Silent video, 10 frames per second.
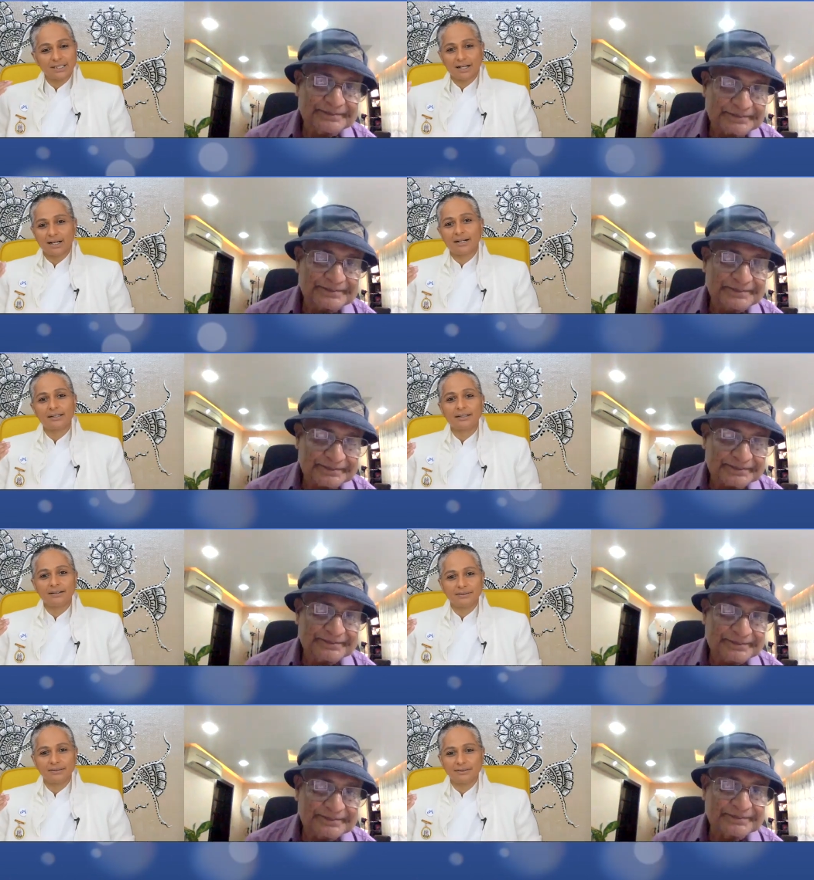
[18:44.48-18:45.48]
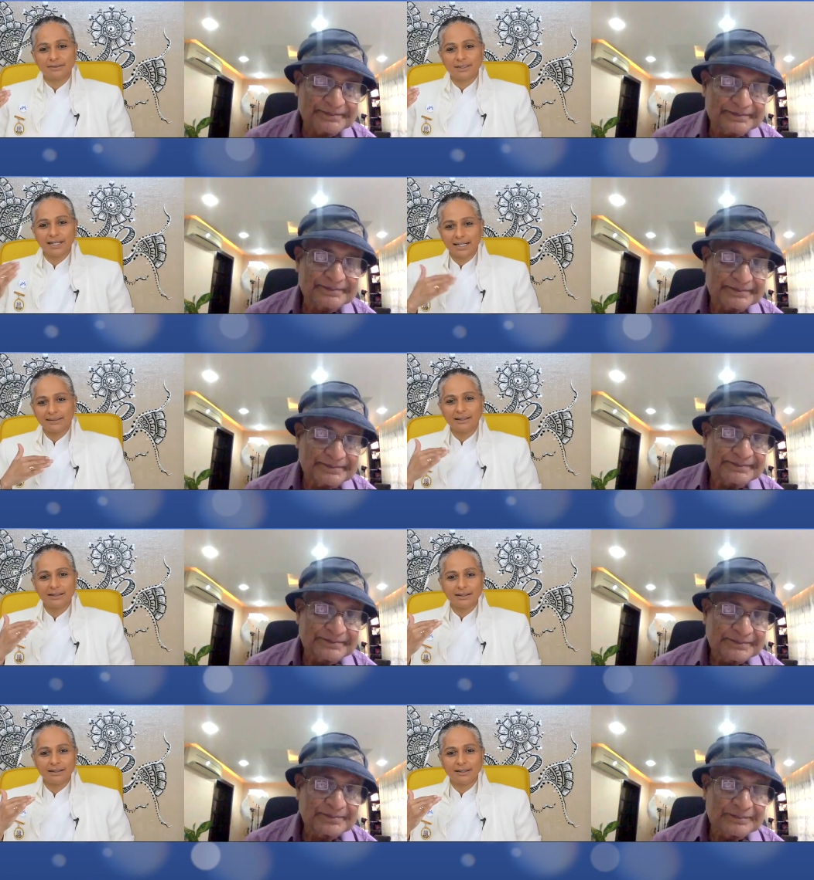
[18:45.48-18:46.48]
Speaker 1: at a higher level and
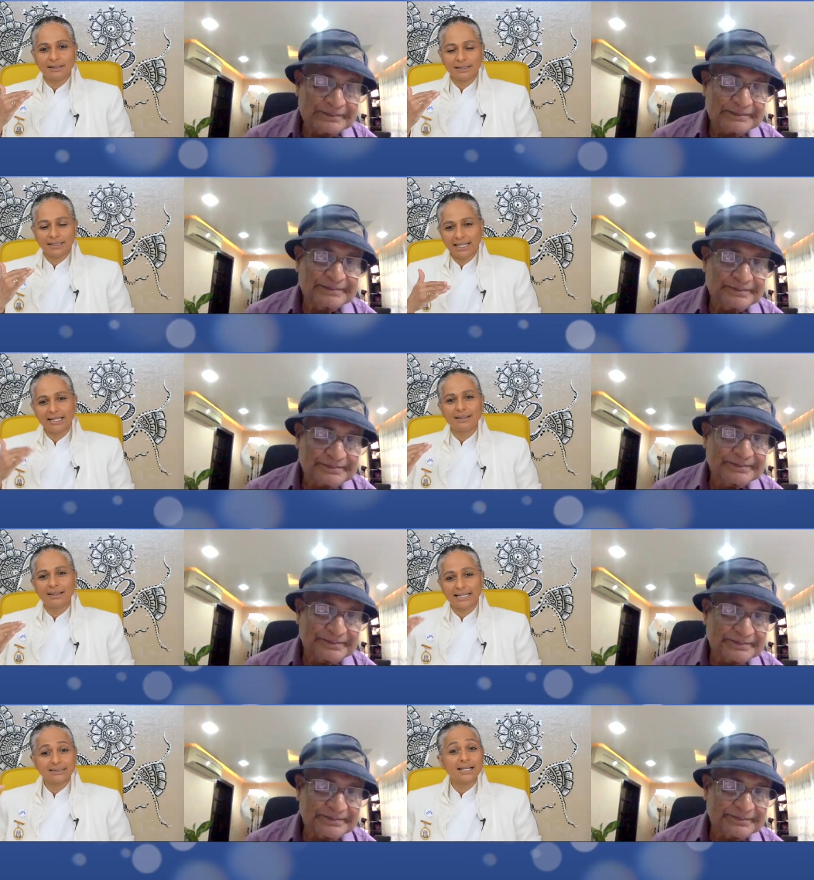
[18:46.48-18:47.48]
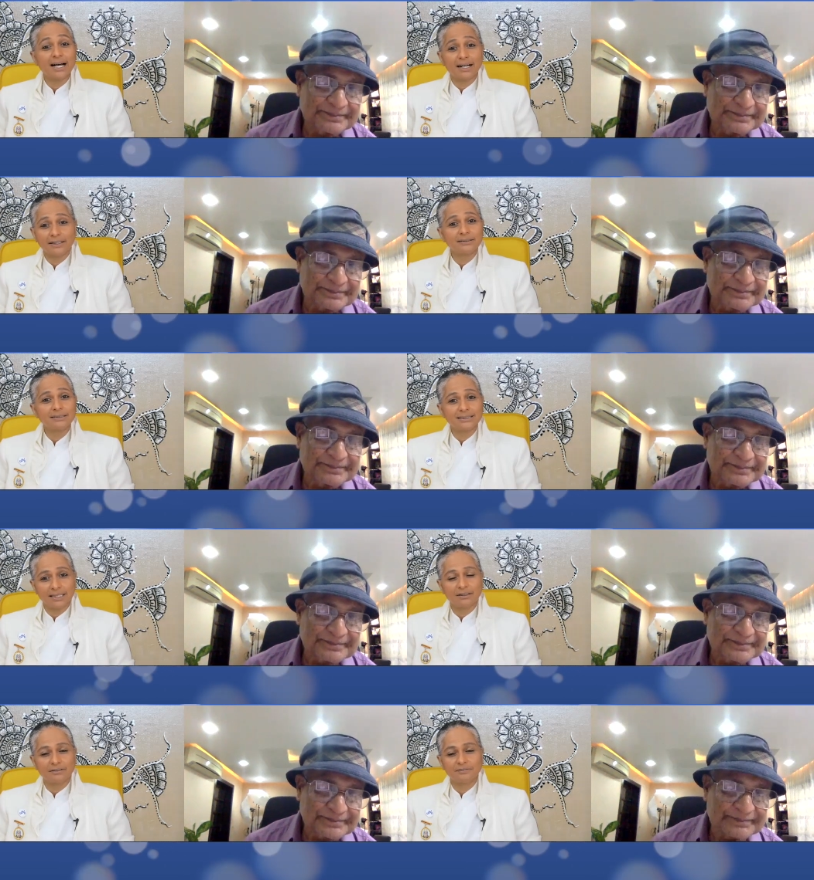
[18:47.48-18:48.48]
connect that higher
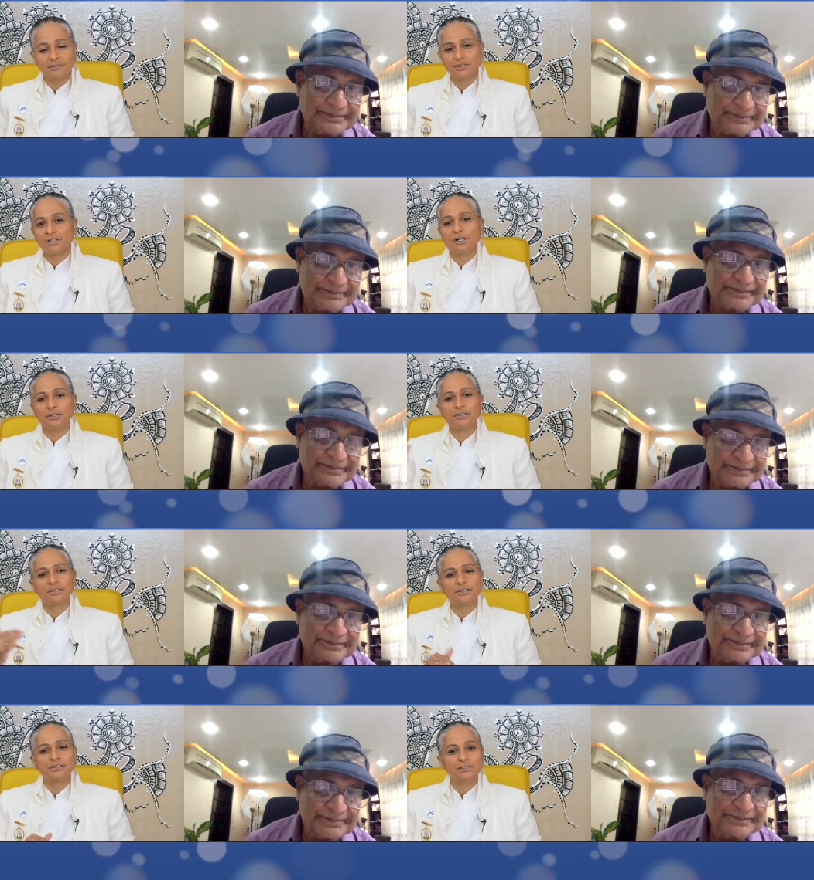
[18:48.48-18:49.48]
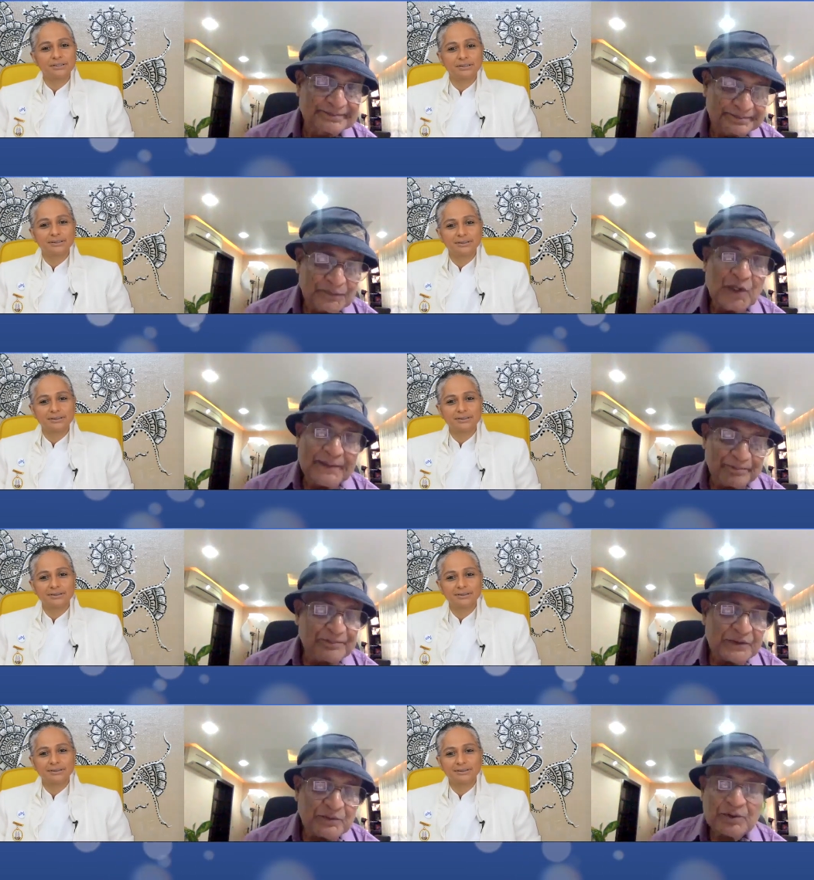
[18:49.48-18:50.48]
self to God?
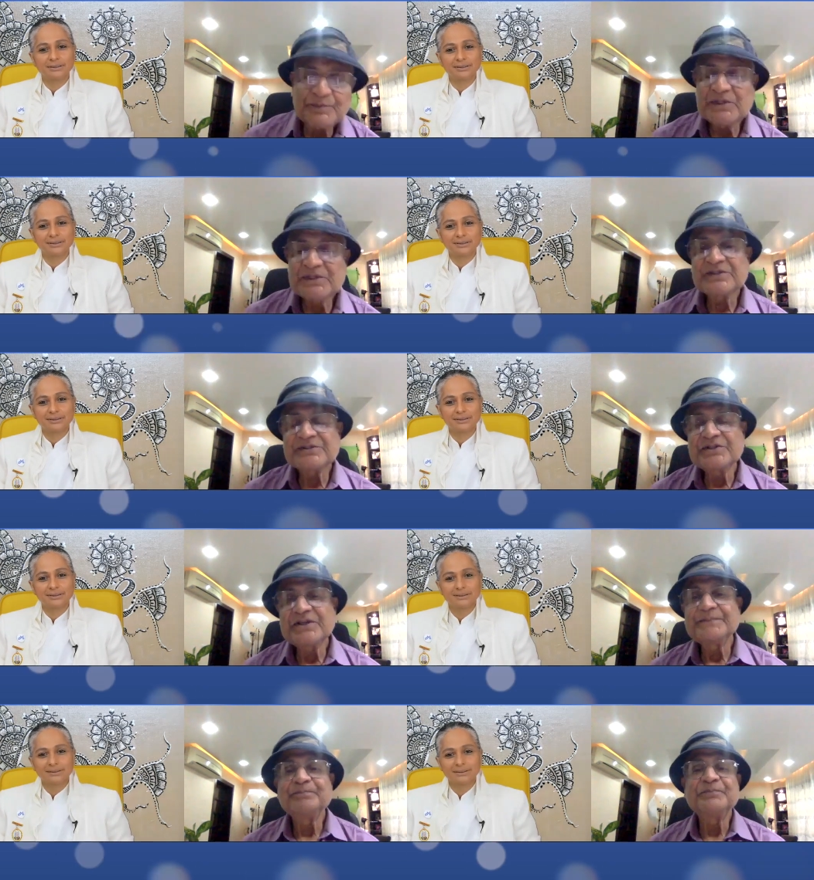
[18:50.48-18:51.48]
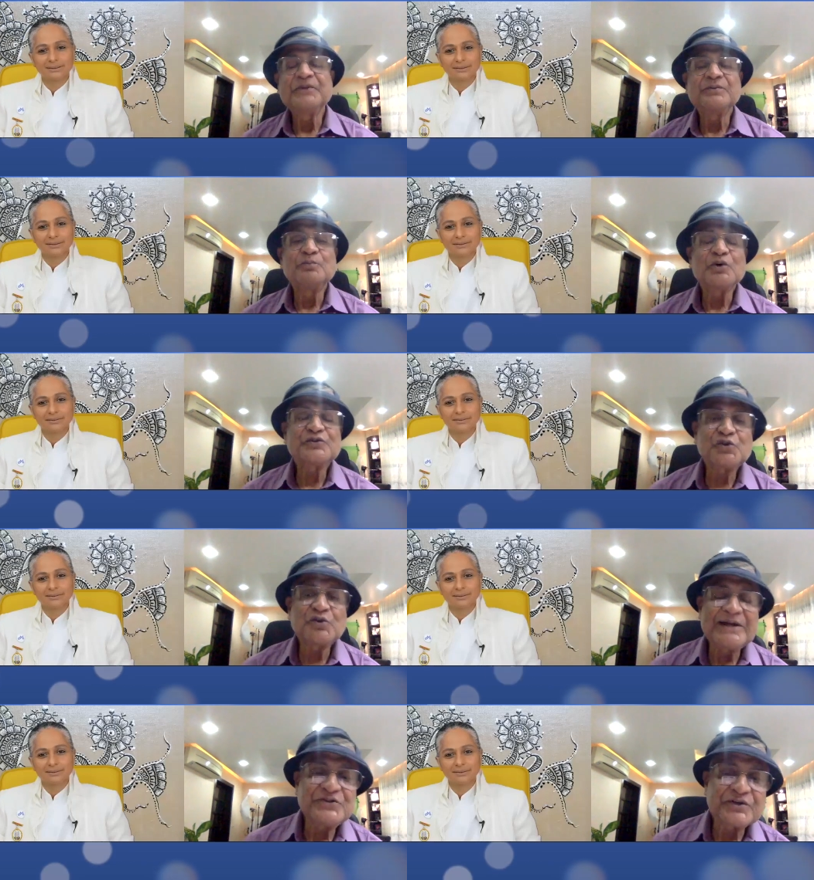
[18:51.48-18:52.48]
Speaker 2: You know, this is the
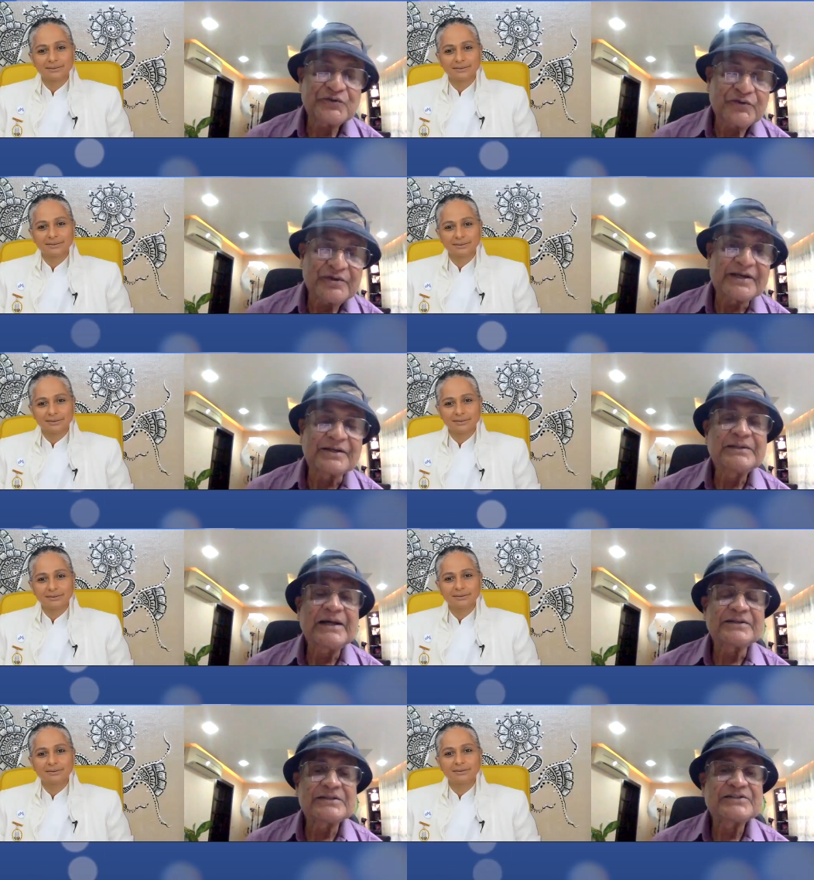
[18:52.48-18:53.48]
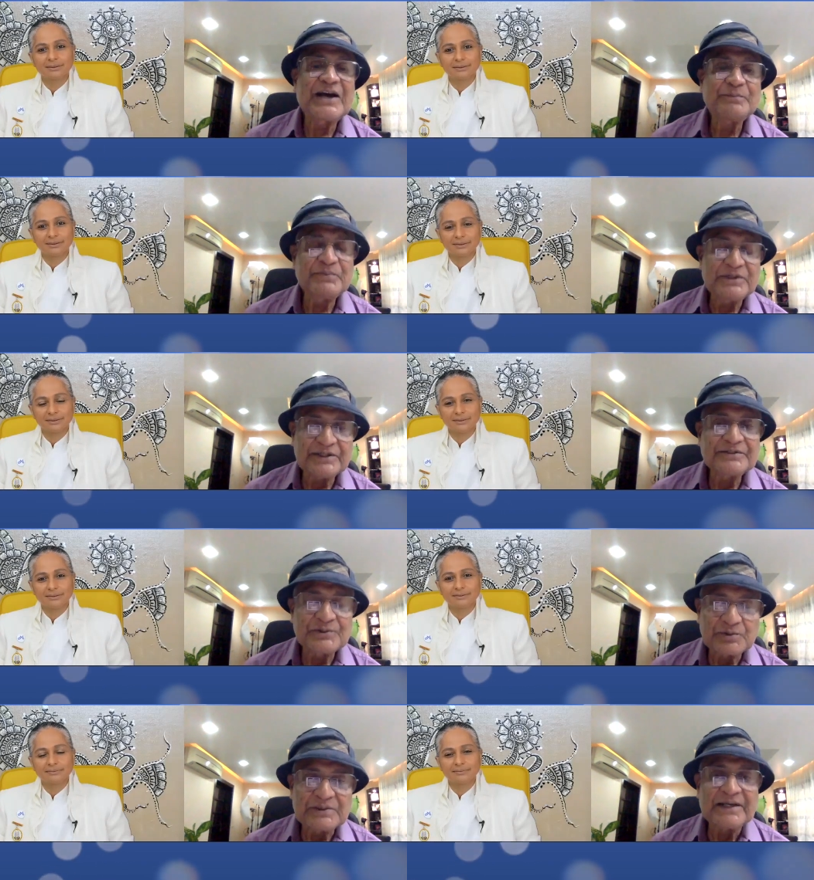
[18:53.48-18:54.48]
most tragic thing that is
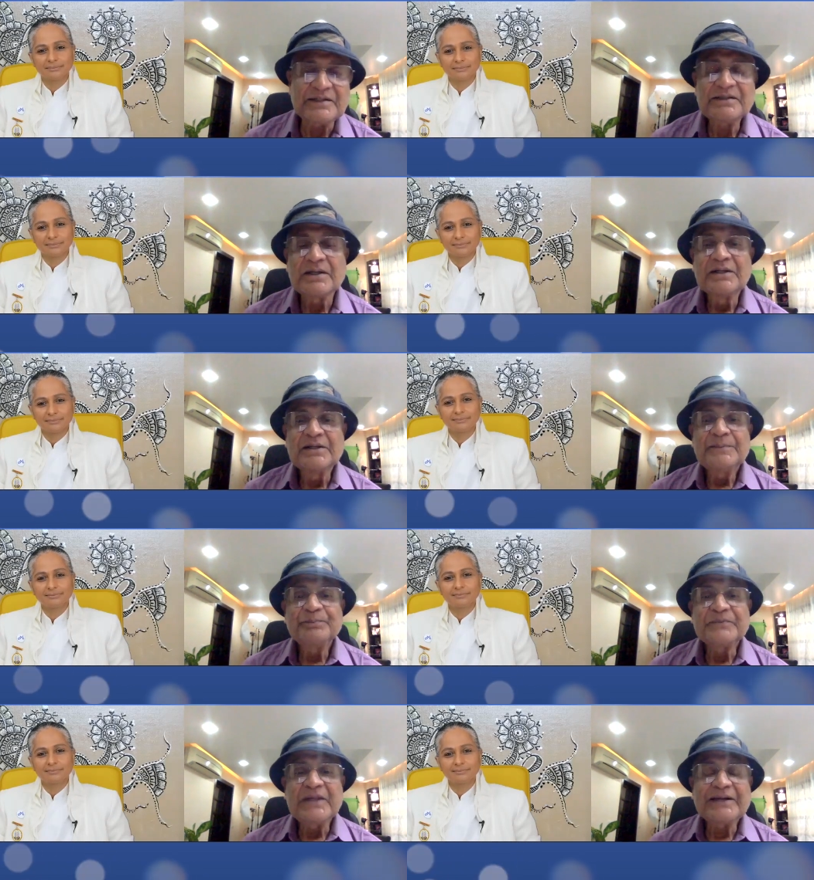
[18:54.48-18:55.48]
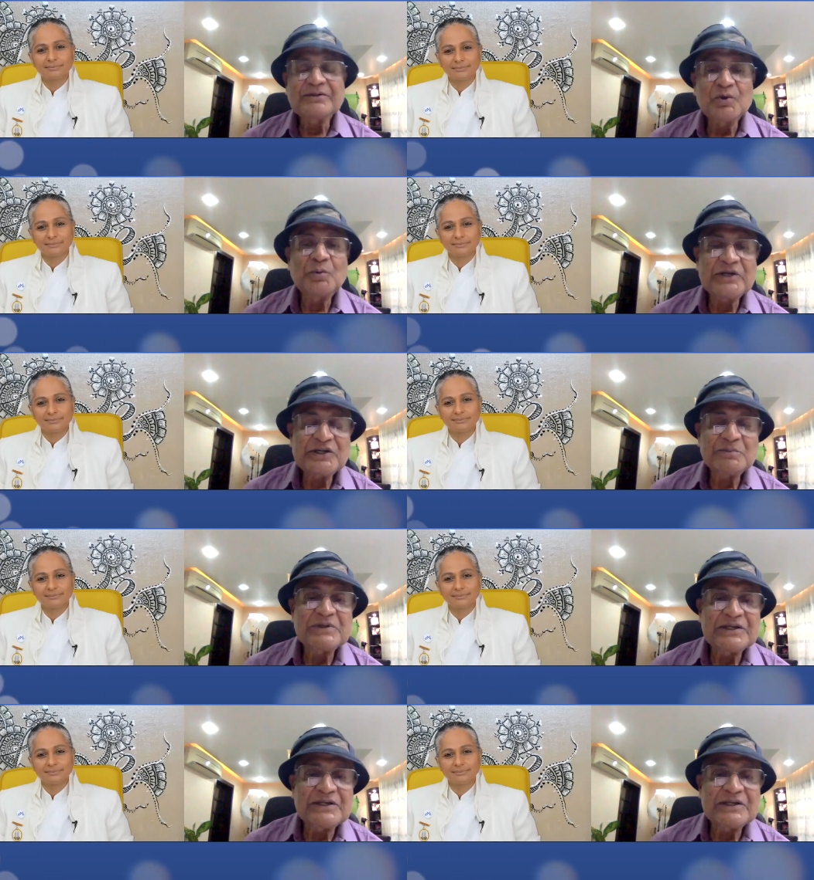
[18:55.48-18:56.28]
happening today, that nobody